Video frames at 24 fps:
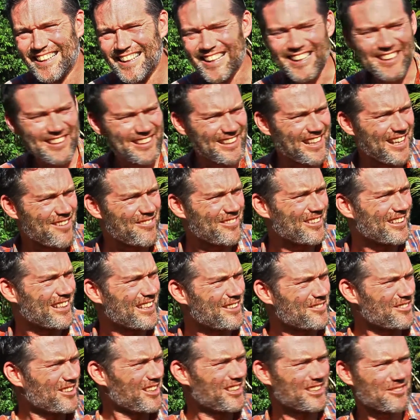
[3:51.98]
Everyone
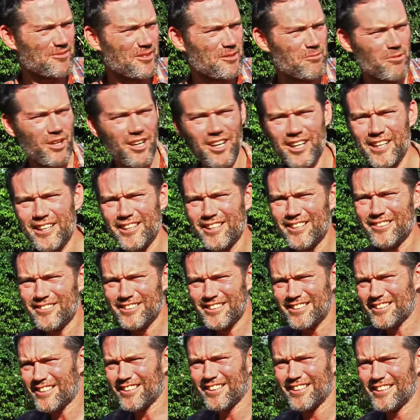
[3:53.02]
keeps asking me why.
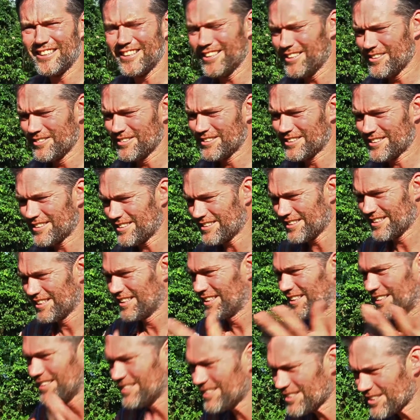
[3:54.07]
He's done.
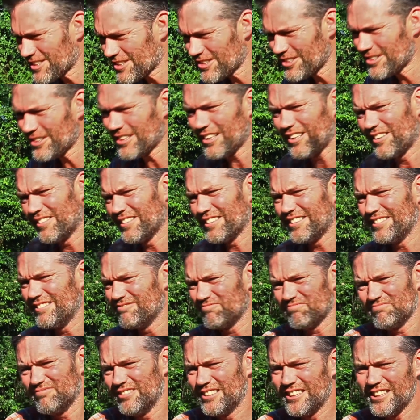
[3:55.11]
He's screwed up.
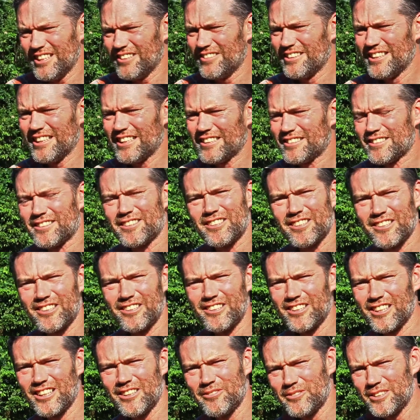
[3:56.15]
And no, he hasn't
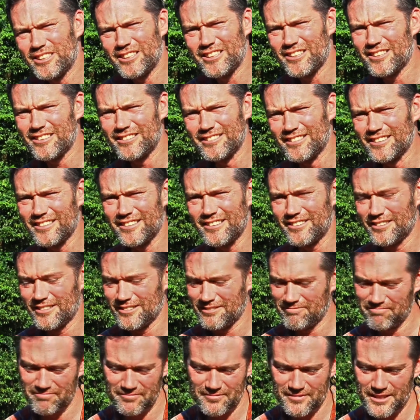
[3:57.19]
screwed up.
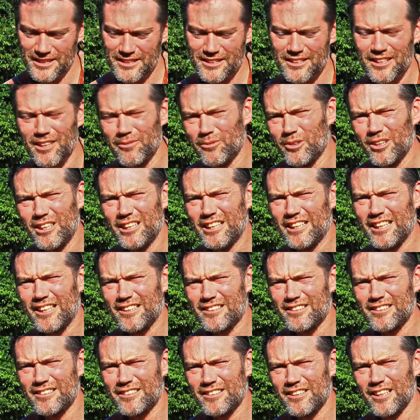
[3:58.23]
He's done what
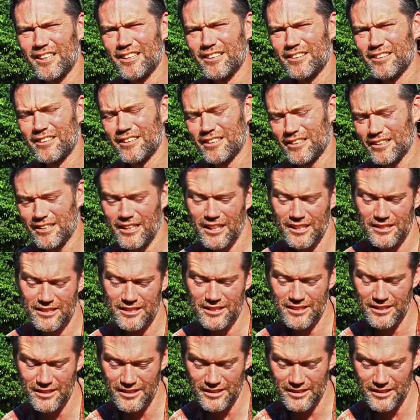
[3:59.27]
Ilias has done, and actually,